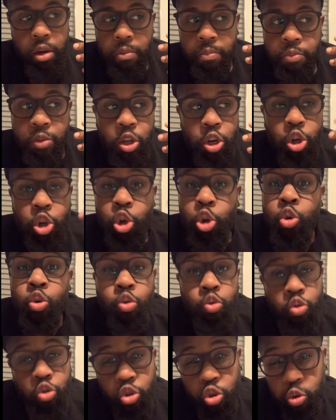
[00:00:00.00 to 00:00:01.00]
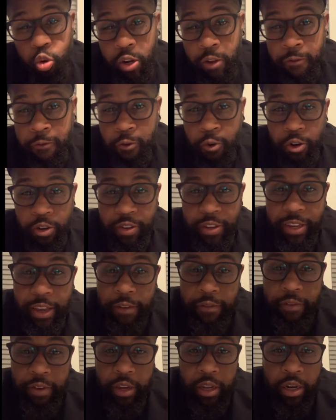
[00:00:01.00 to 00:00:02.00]
the news
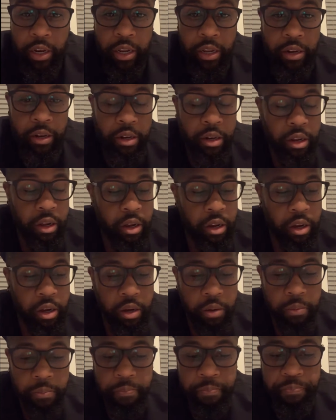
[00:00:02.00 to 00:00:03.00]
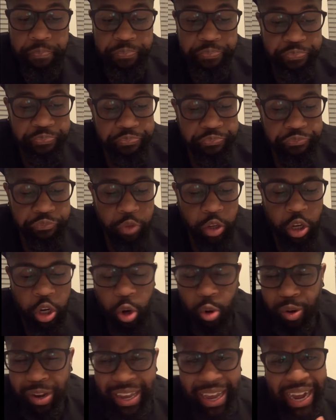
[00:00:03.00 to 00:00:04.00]
24/7
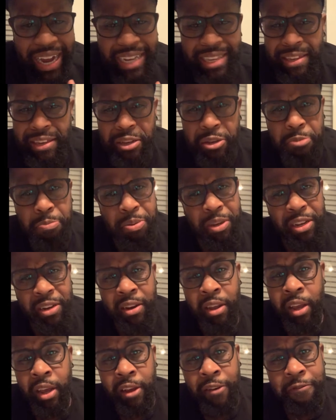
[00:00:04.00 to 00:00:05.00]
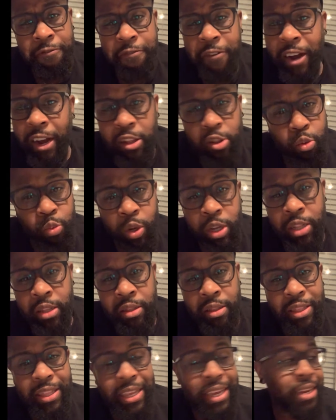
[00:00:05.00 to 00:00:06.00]
and gossip and following
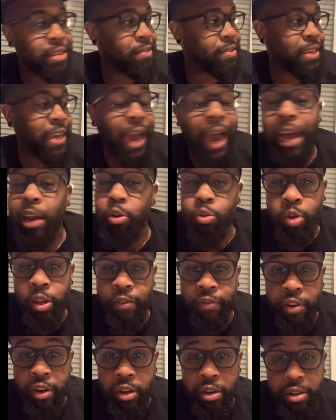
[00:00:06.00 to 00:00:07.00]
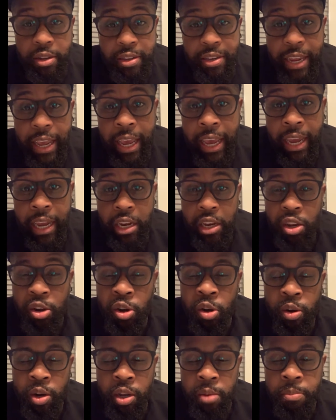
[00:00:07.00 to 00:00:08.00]
things that I don't even understand. You
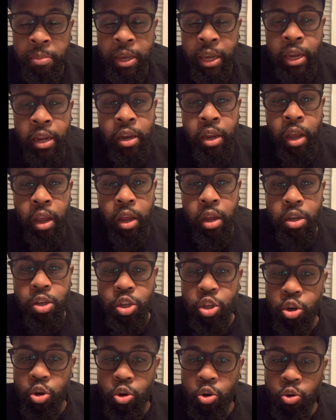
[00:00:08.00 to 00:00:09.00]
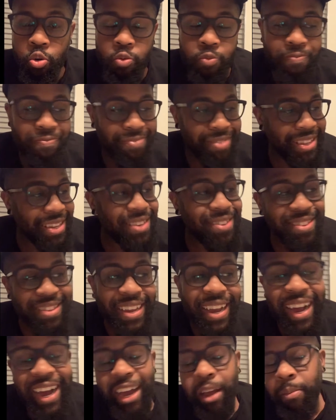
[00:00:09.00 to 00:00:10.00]
know what I mean? Mm-hmm. So this
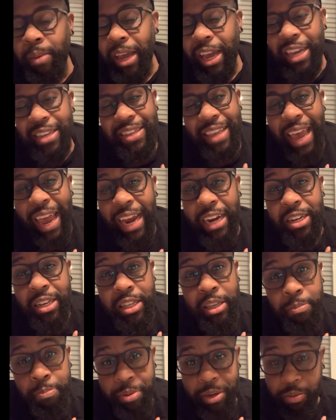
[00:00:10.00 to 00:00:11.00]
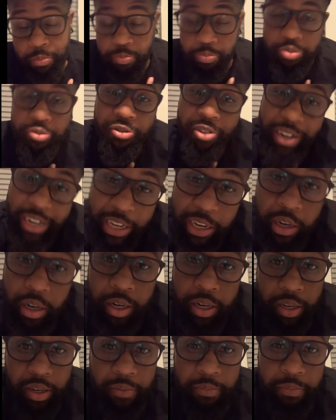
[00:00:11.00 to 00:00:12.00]
time has actually been pretty
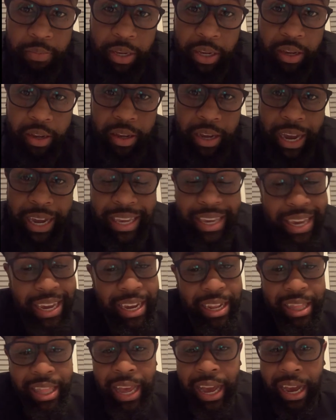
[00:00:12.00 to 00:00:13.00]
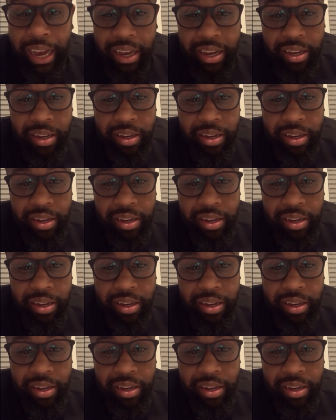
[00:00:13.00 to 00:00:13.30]
good to me. I can't lie.